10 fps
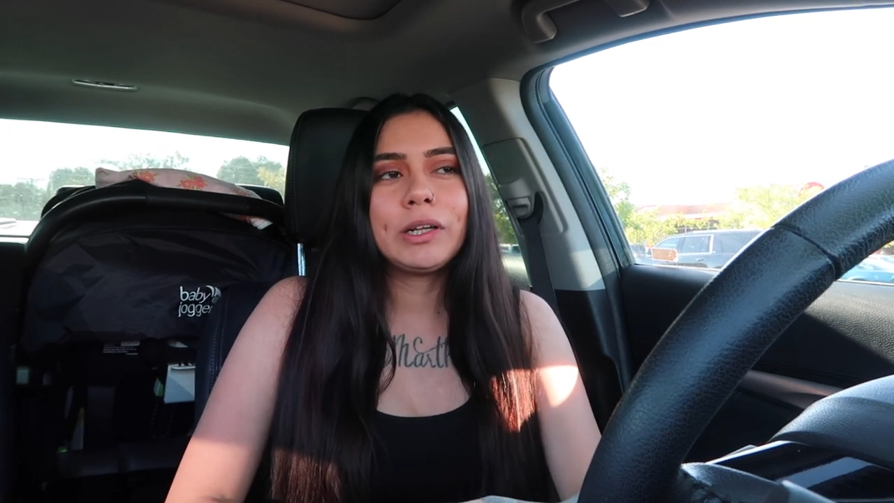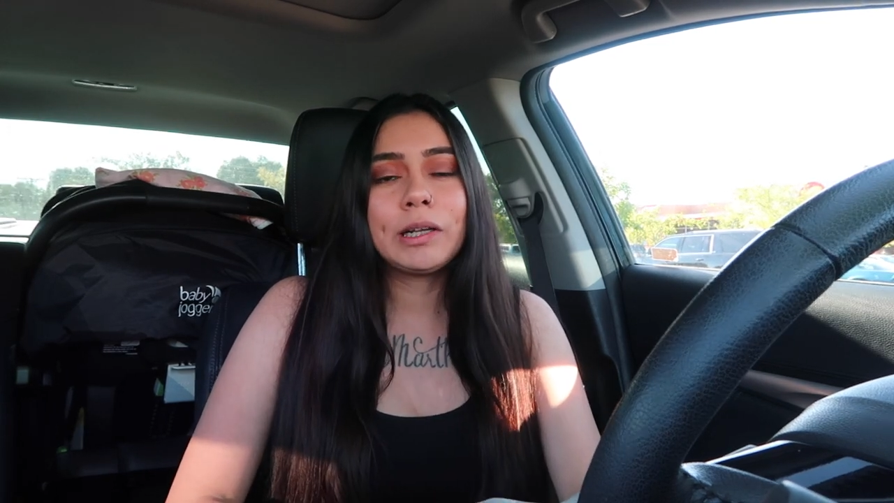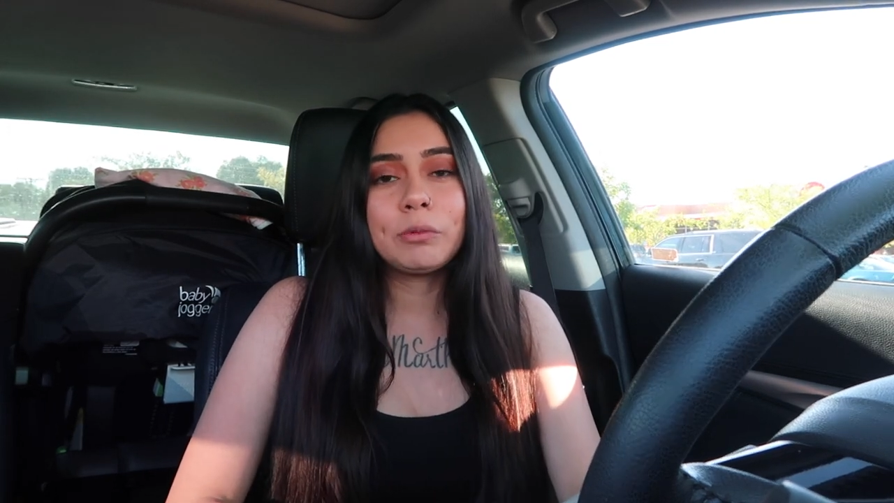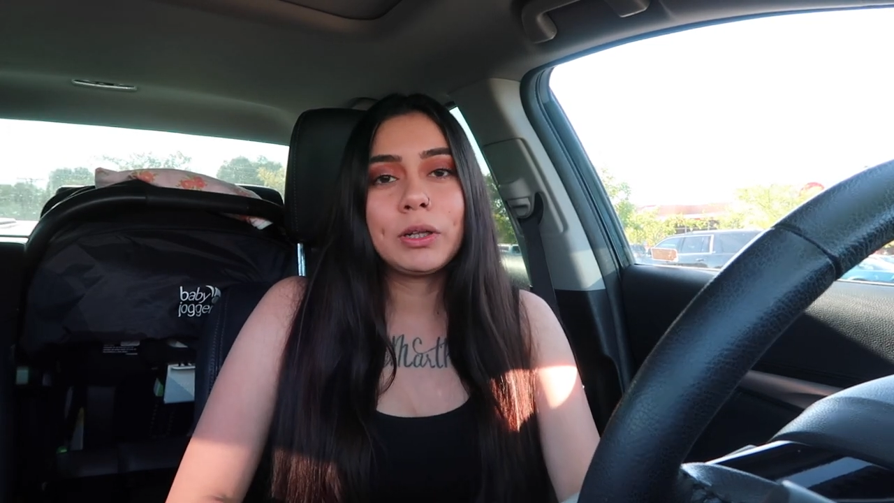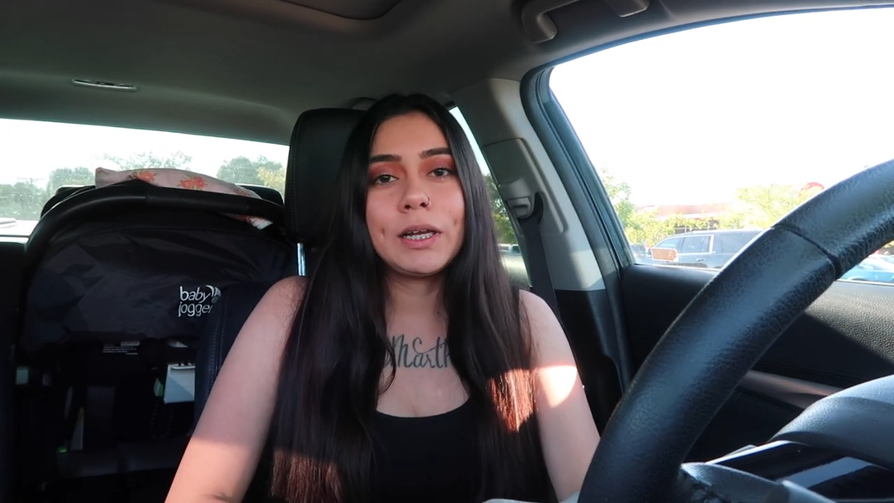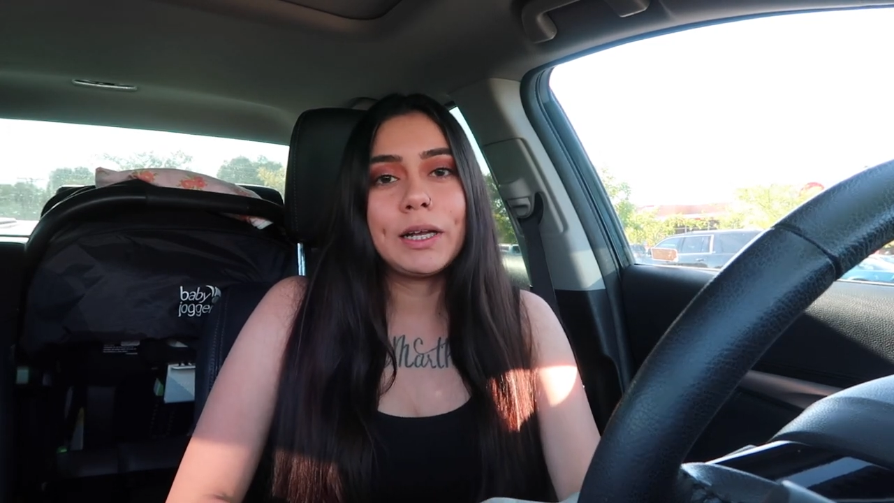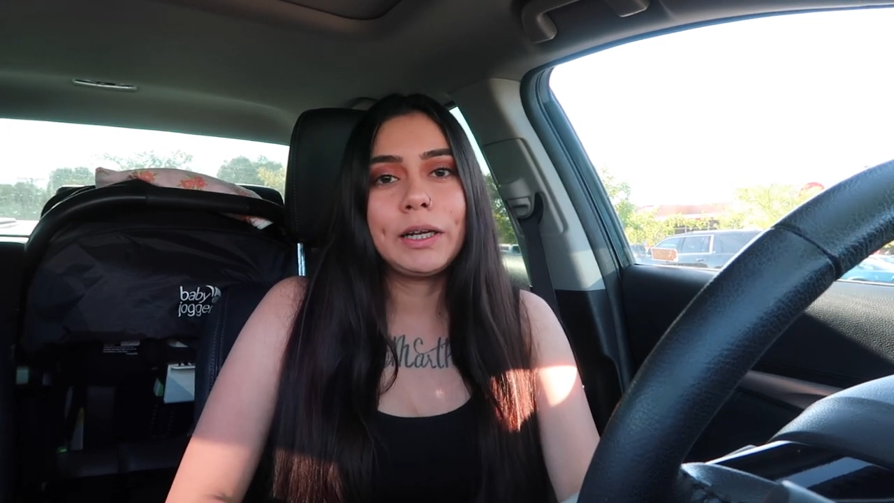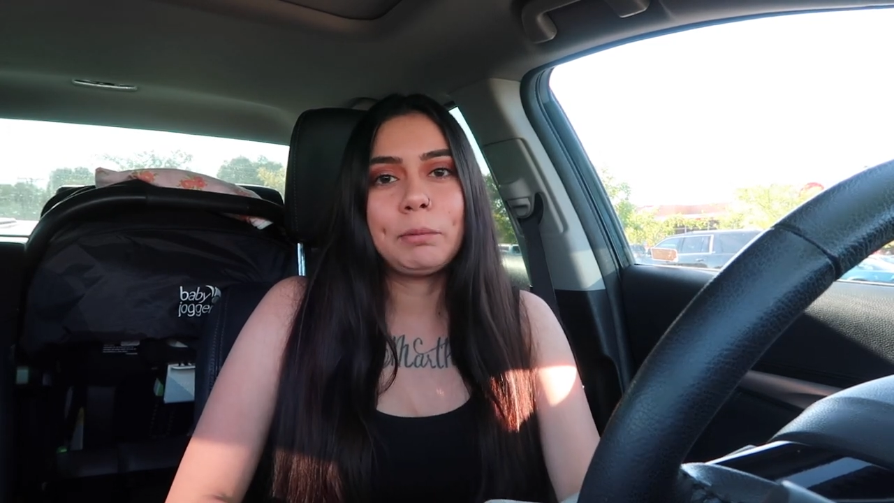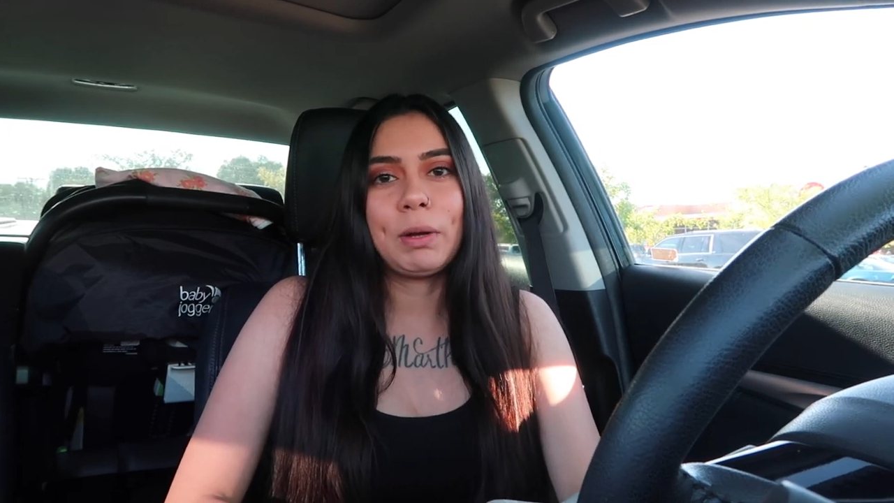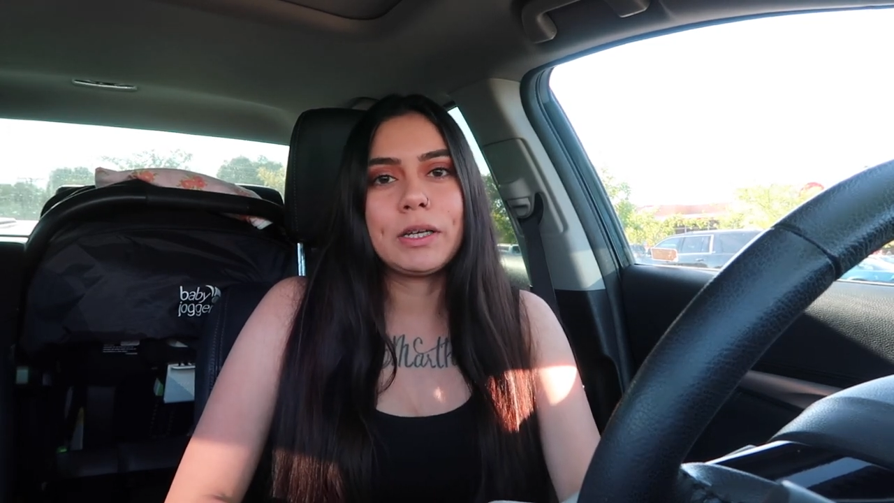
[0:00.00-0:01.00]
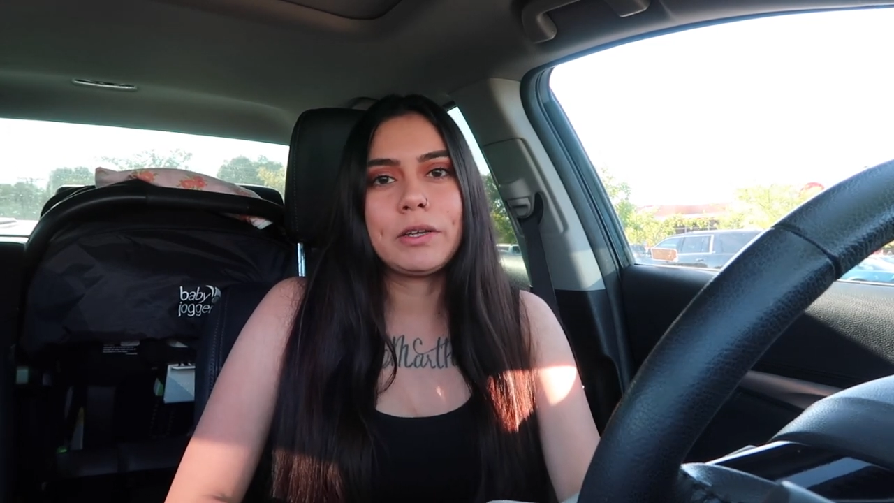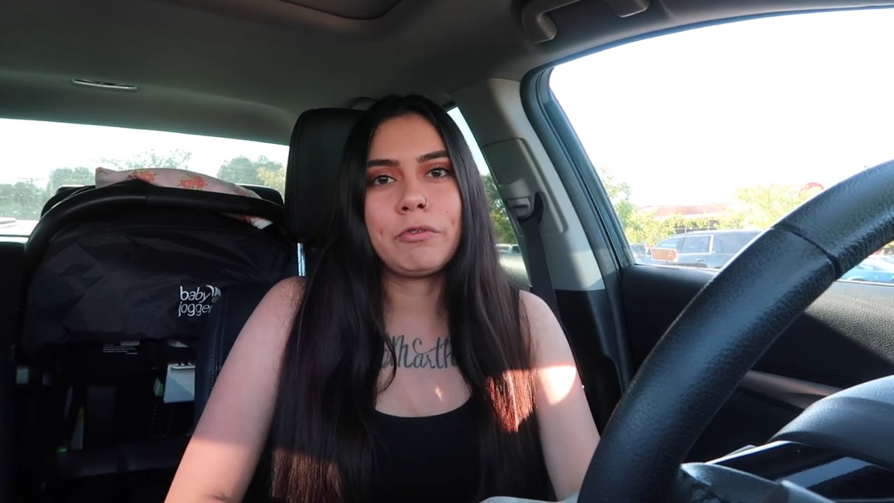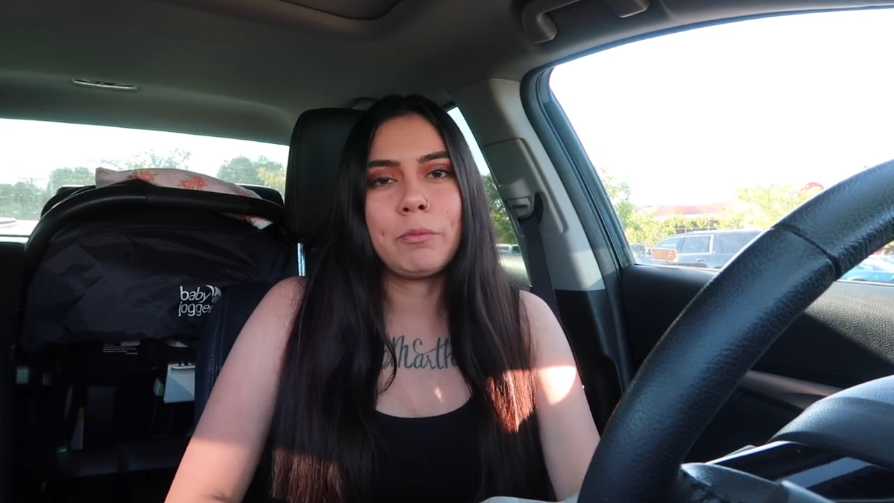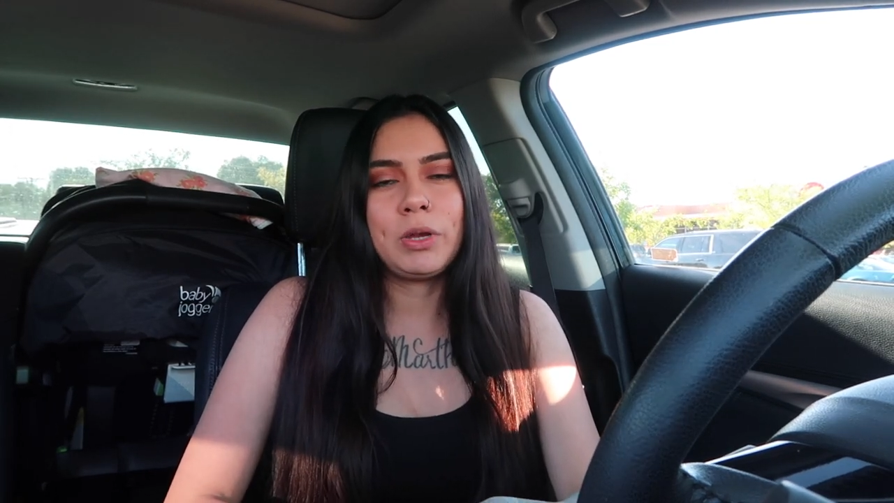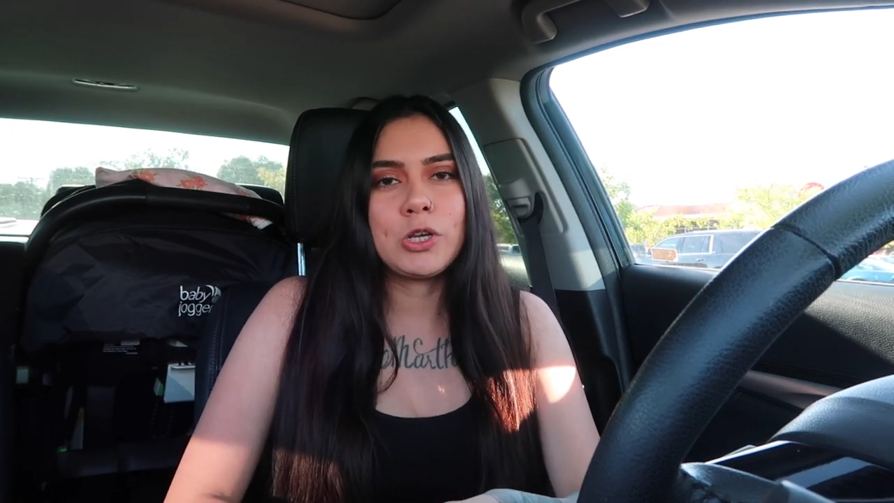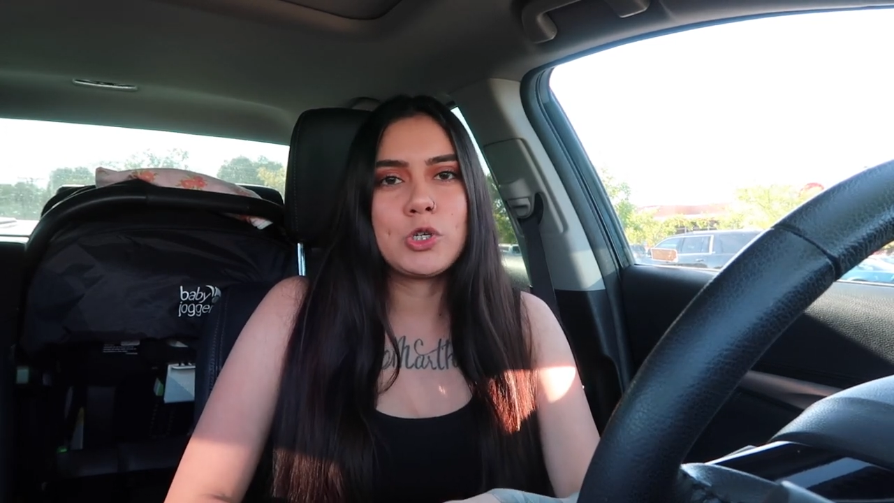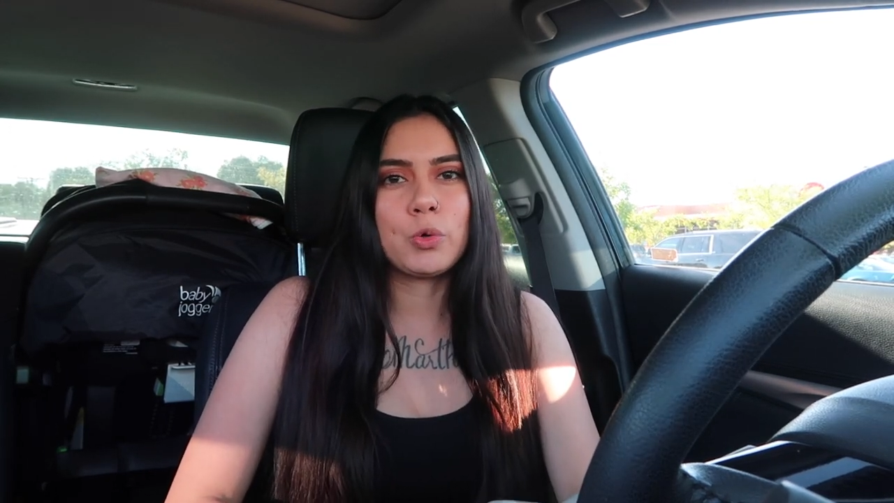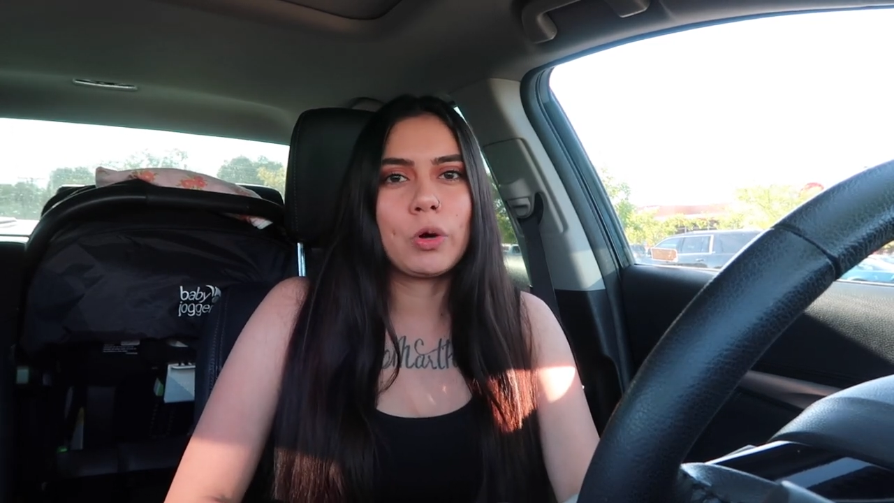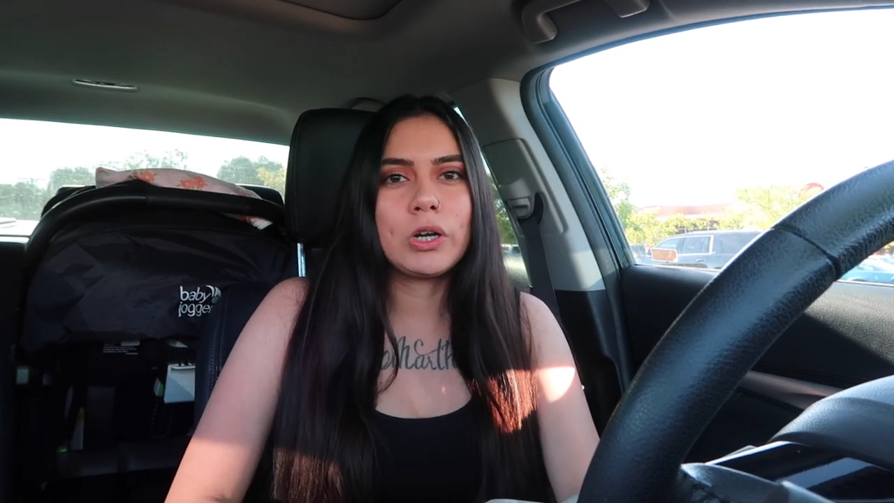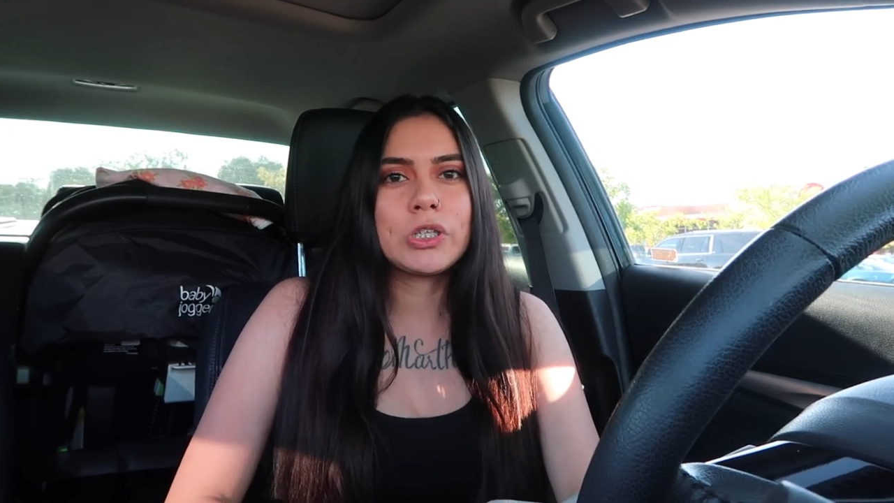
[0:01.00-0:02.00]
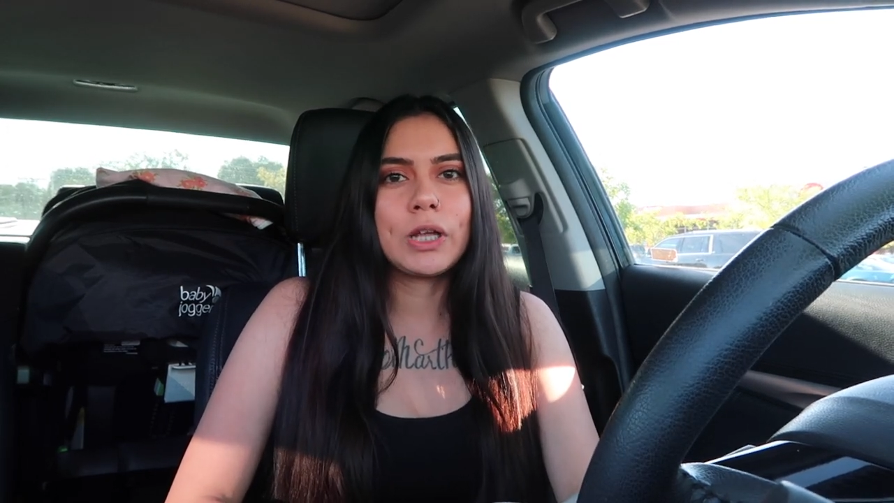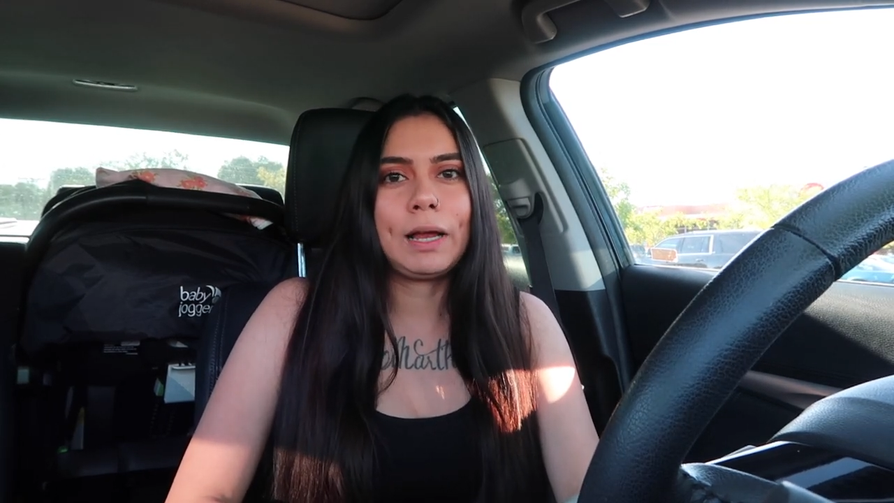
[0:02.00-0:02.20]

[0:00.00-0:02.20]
this is really unexpected for me and George.